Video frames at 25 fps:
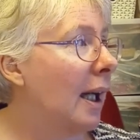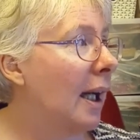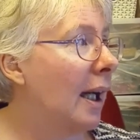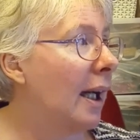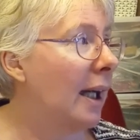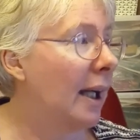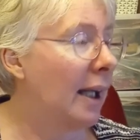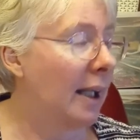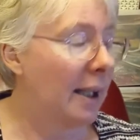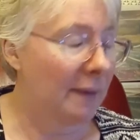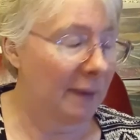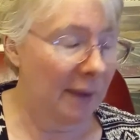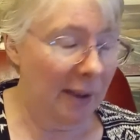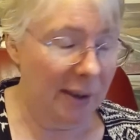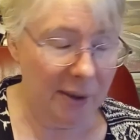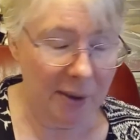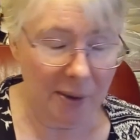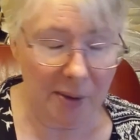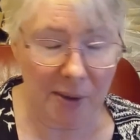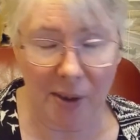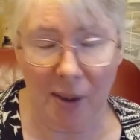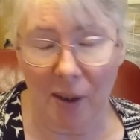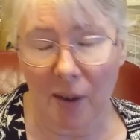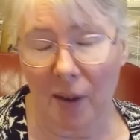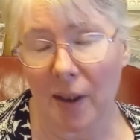And I've had you
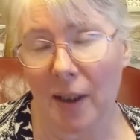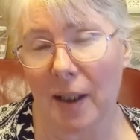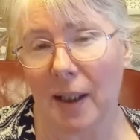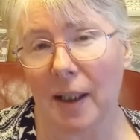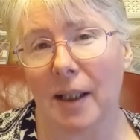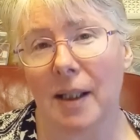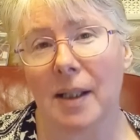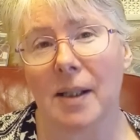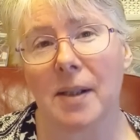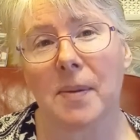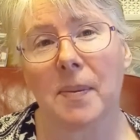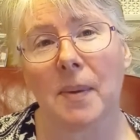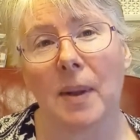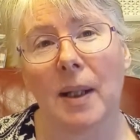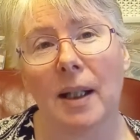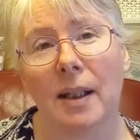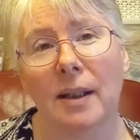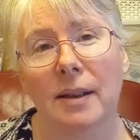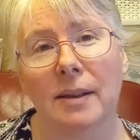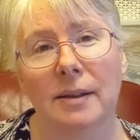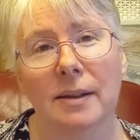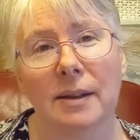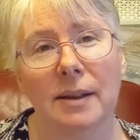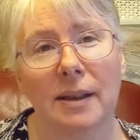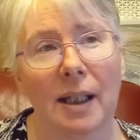talking in it as
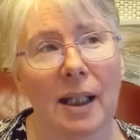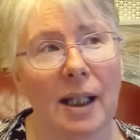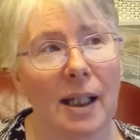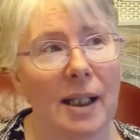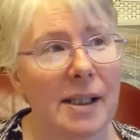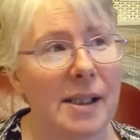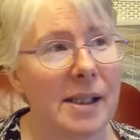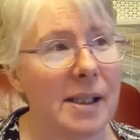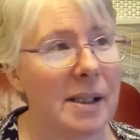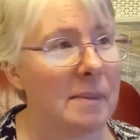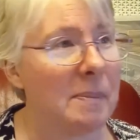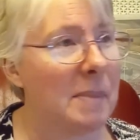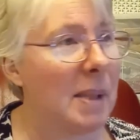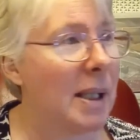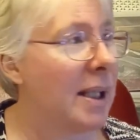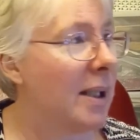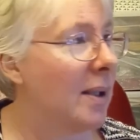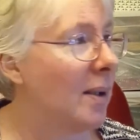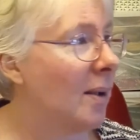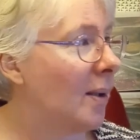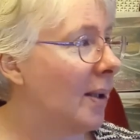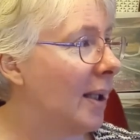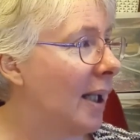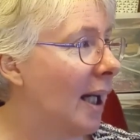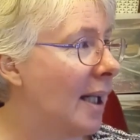well, yes, and making
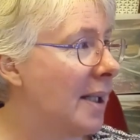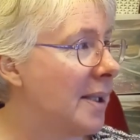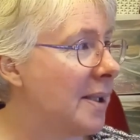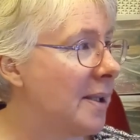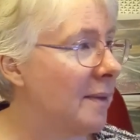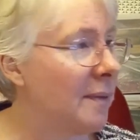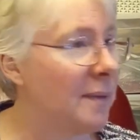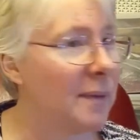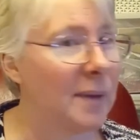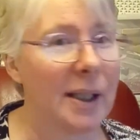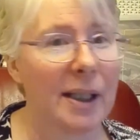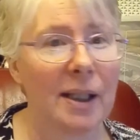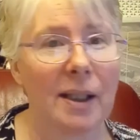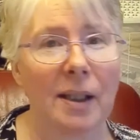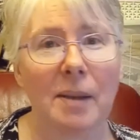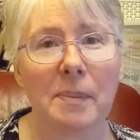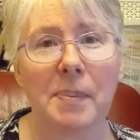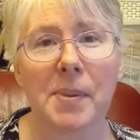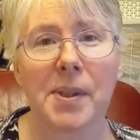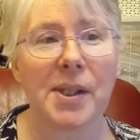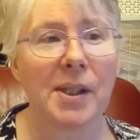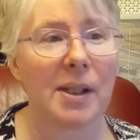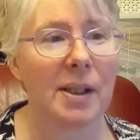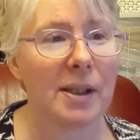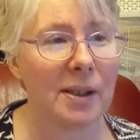all kinds of little
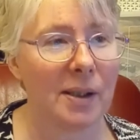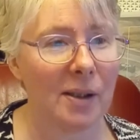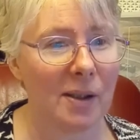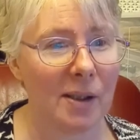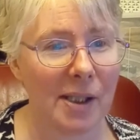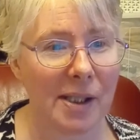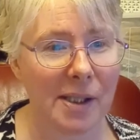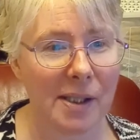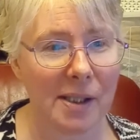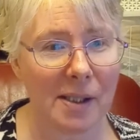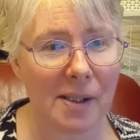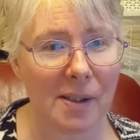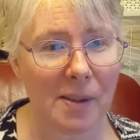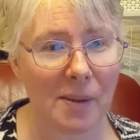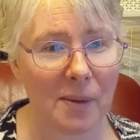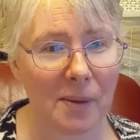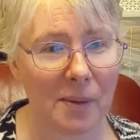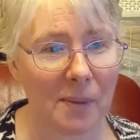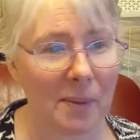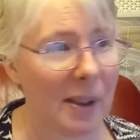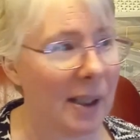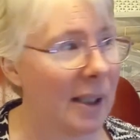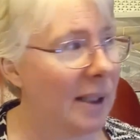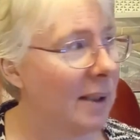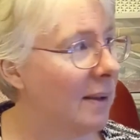absurd noises all the
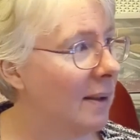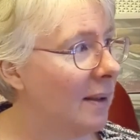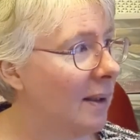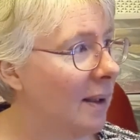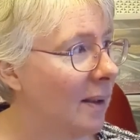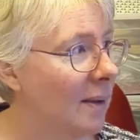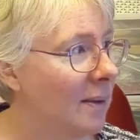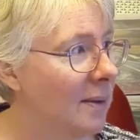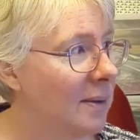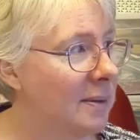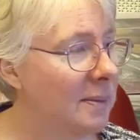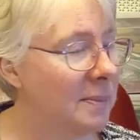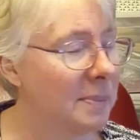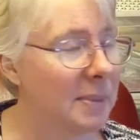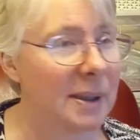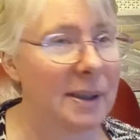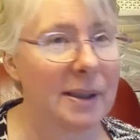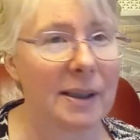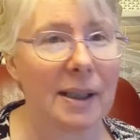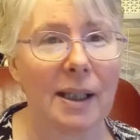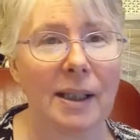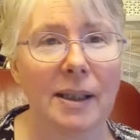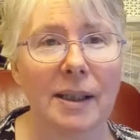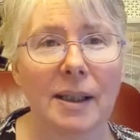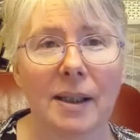way along, but
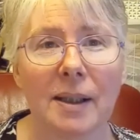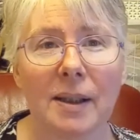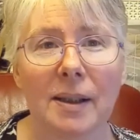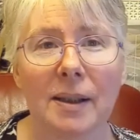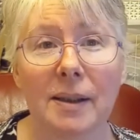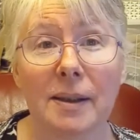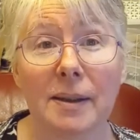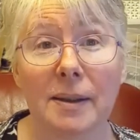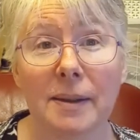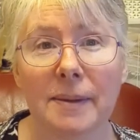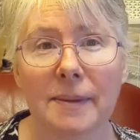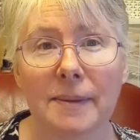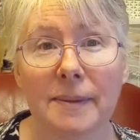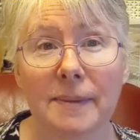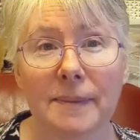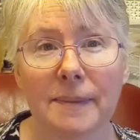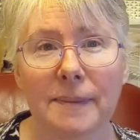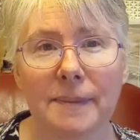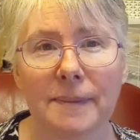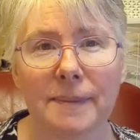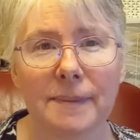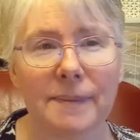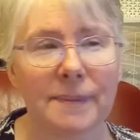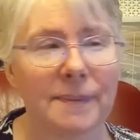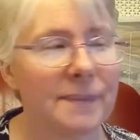there you go.
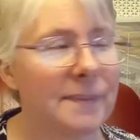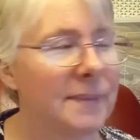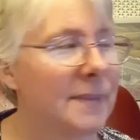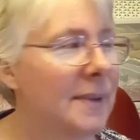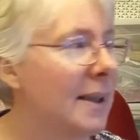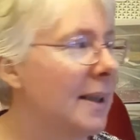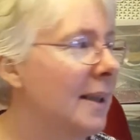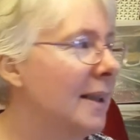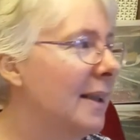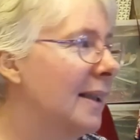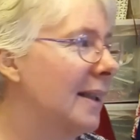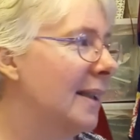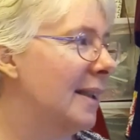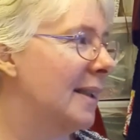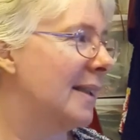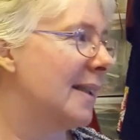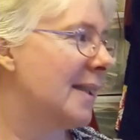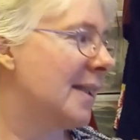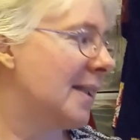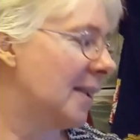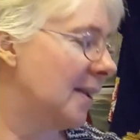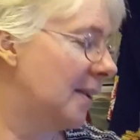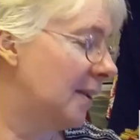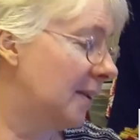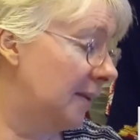
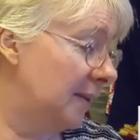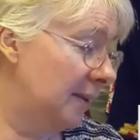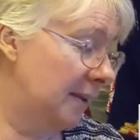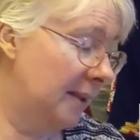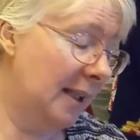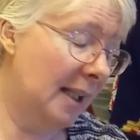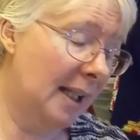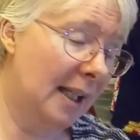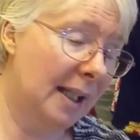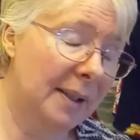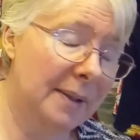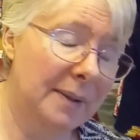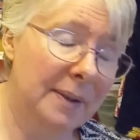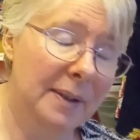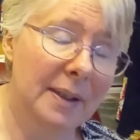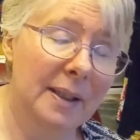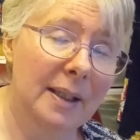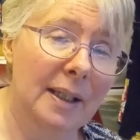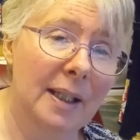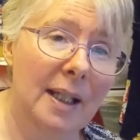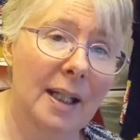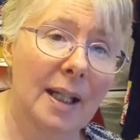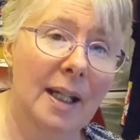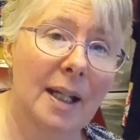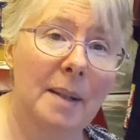So, yeah.
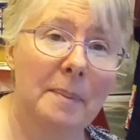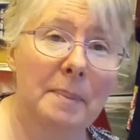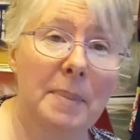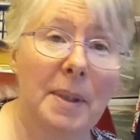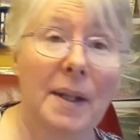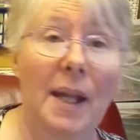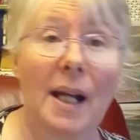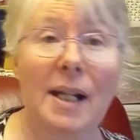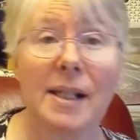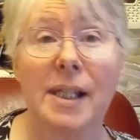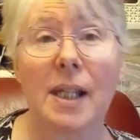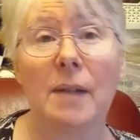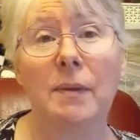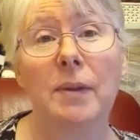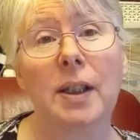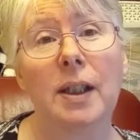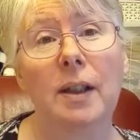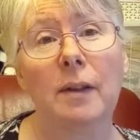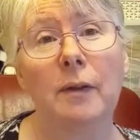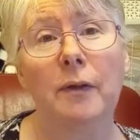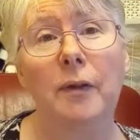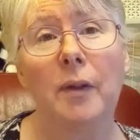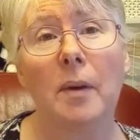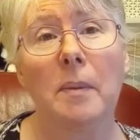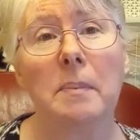But that's
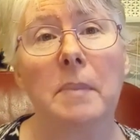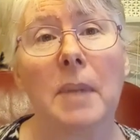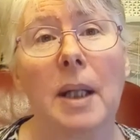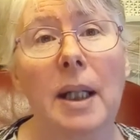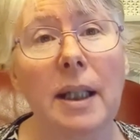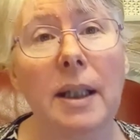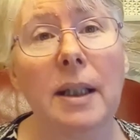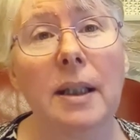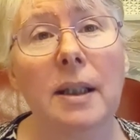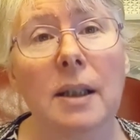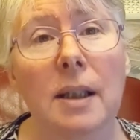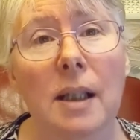everything from me.